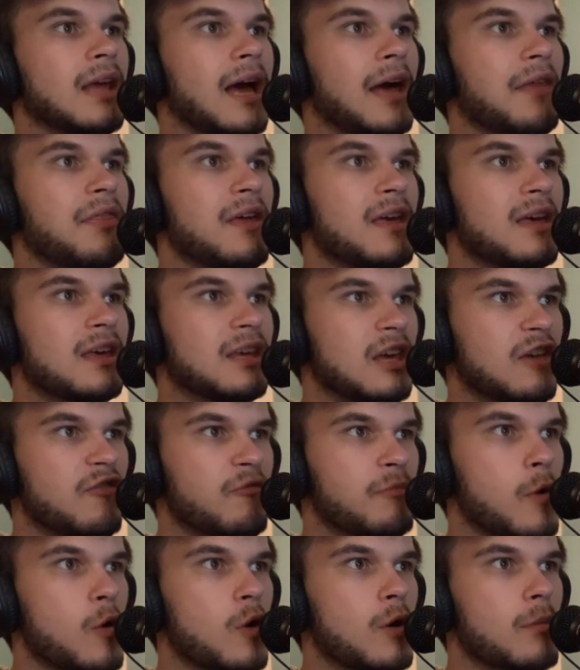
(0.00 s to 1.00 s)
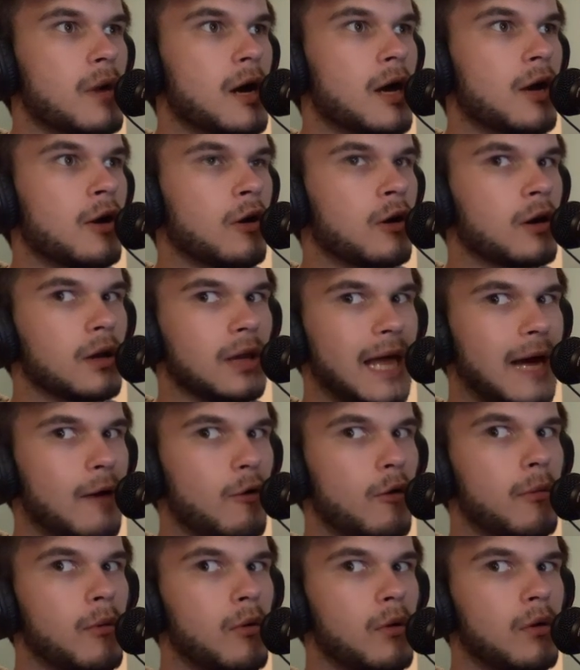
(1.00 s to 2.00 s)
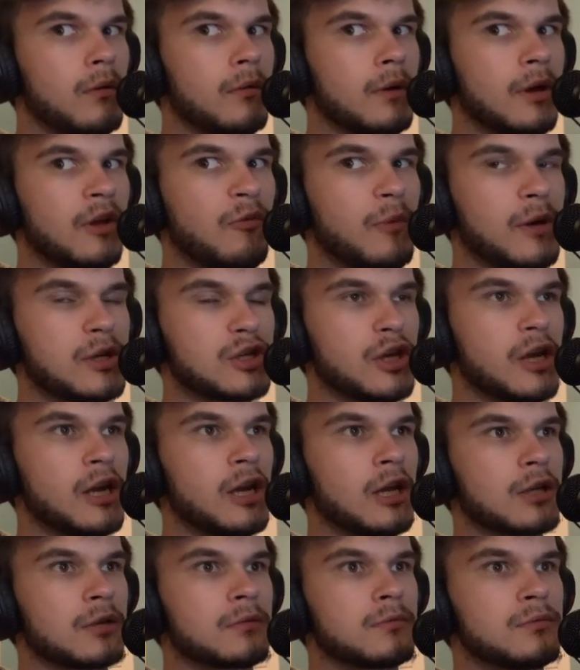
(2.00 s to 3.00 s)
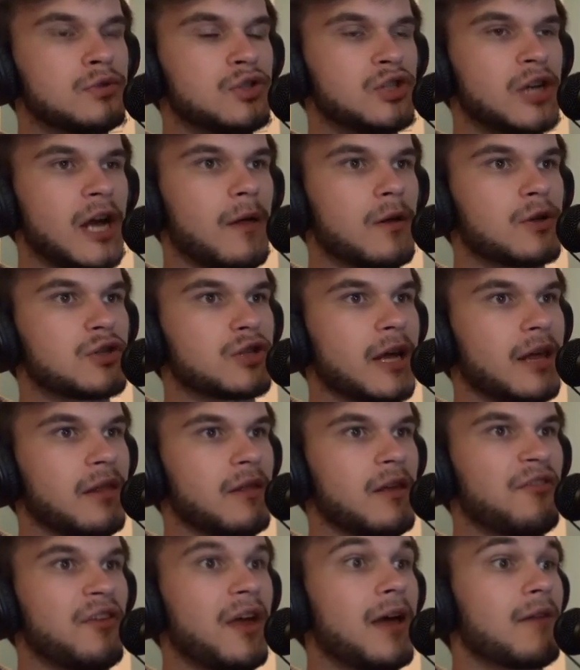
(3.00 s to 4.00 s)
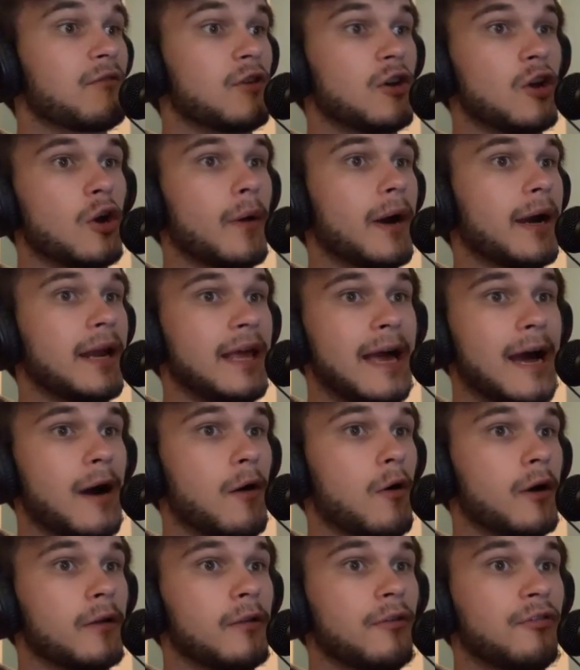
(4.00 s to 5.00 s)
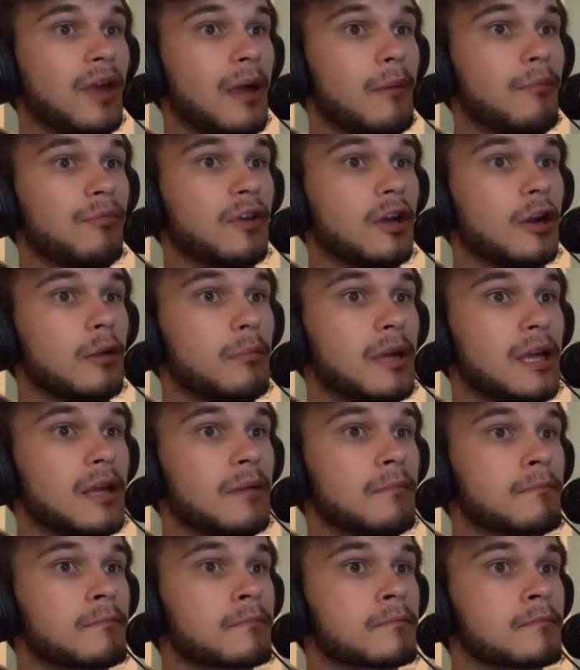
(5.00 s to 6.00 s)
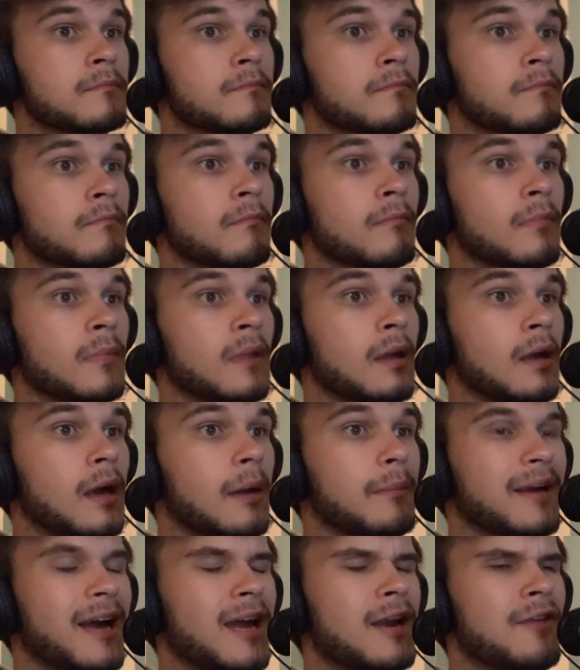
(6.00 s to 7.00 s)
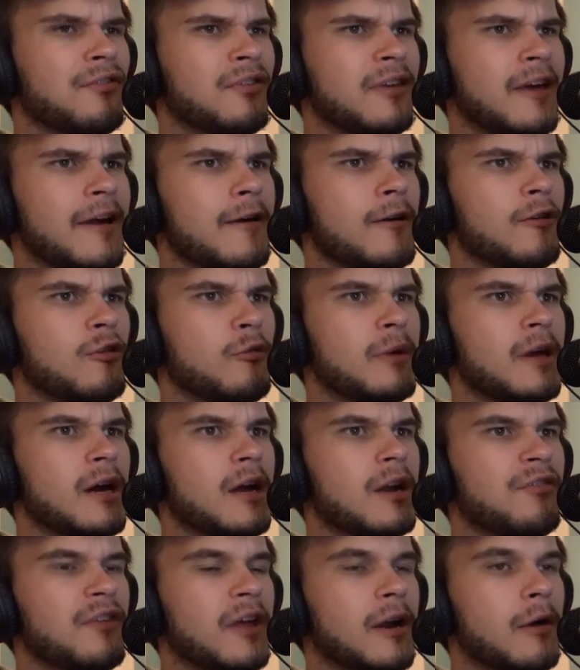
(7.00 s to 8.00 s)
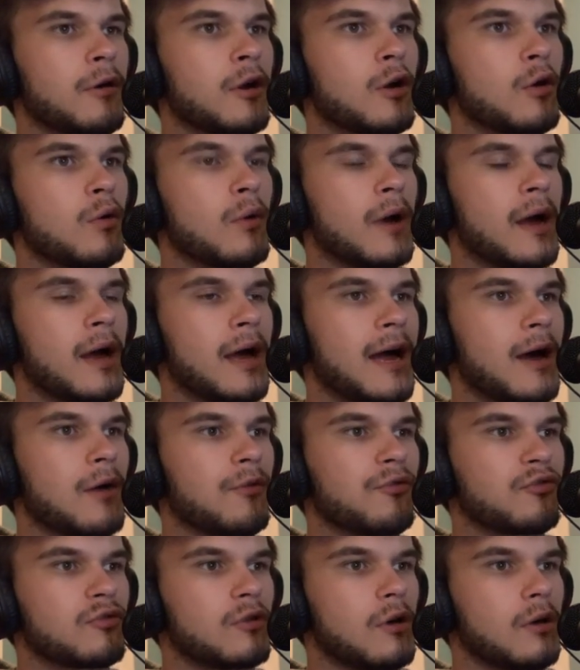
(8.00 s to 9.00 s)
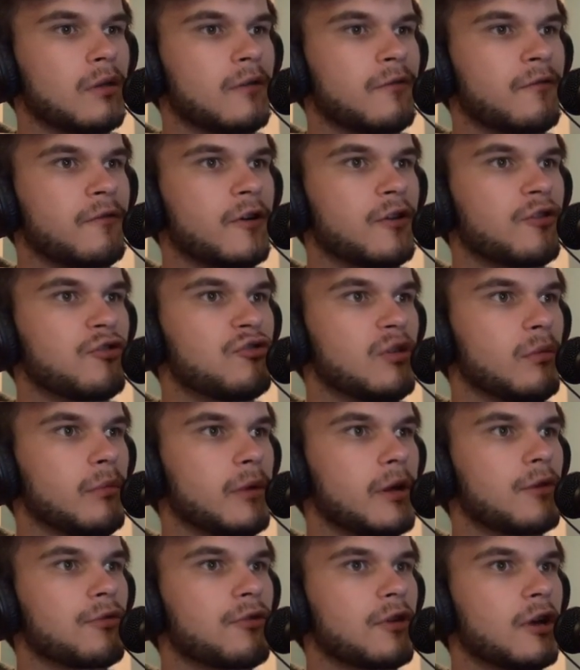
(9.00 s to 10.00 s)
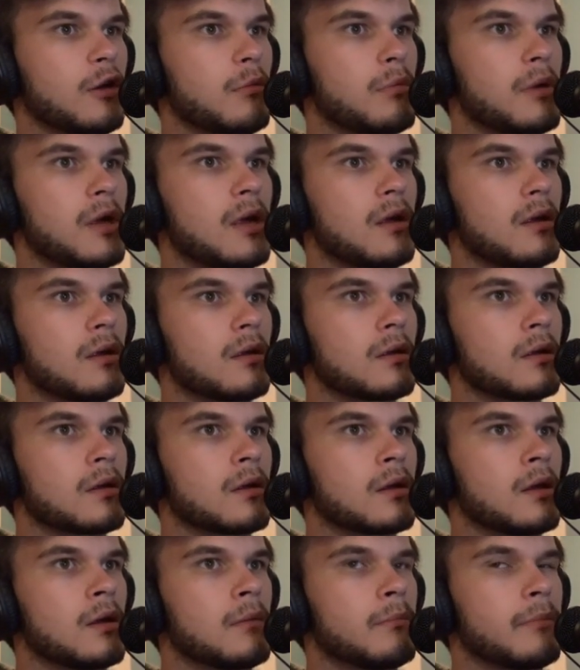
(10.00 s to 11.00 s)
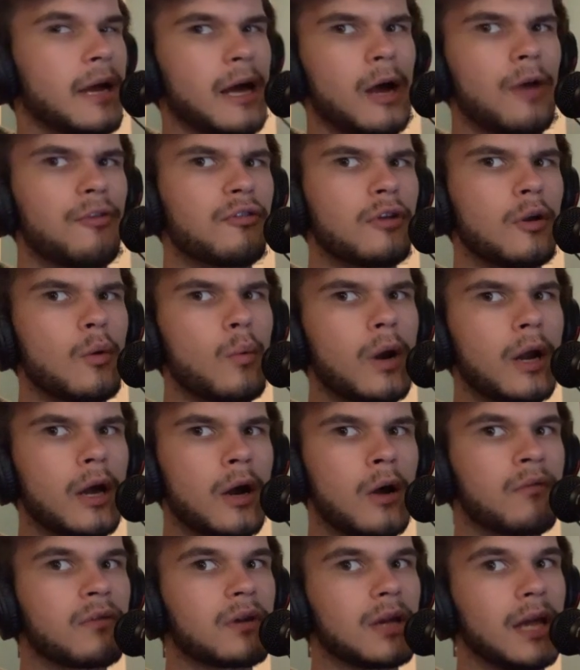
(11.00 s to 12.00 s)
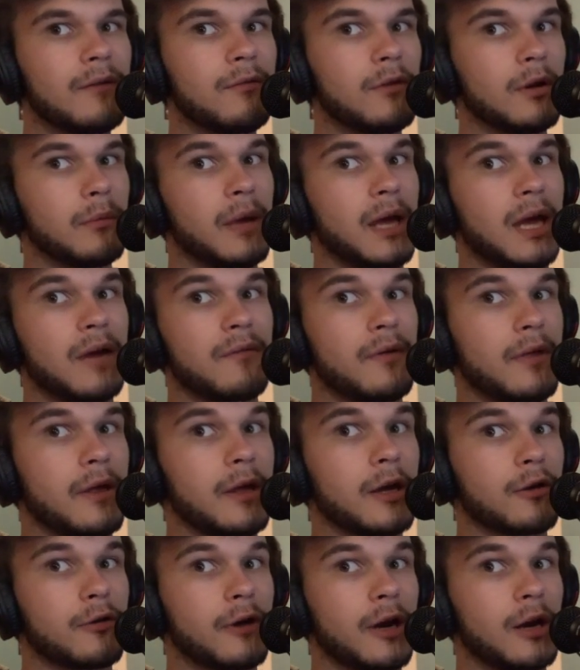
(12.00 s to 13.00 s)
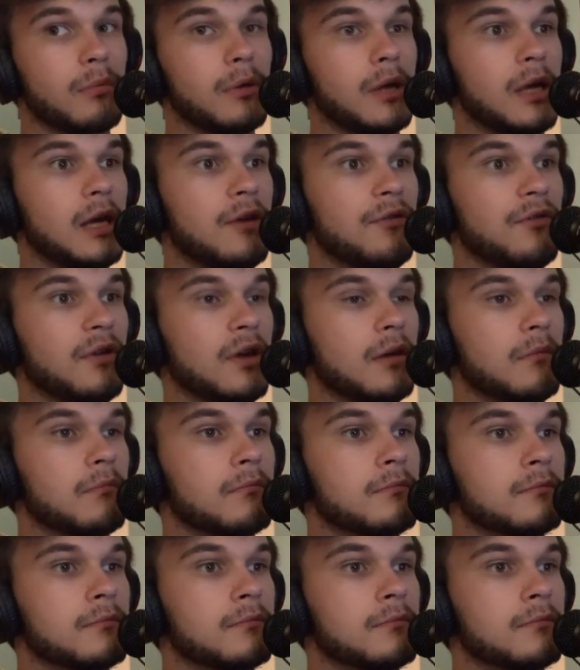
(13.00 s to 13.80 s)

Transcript: think gift Pokemon are allowable, especially in a challenge like this. I have no idea how hard this game's going to be. I'm kind of scared, to be honest. I don't know how strong the first gym leader is going to be, but I also don't want to overlevel and make everything incredibly easy.